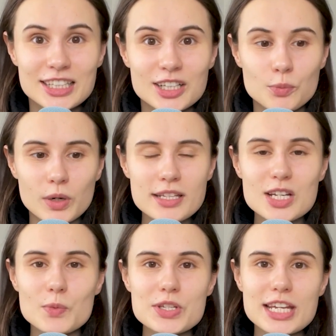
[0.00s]
Once I
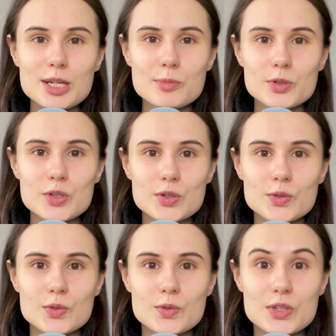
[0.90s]
was able to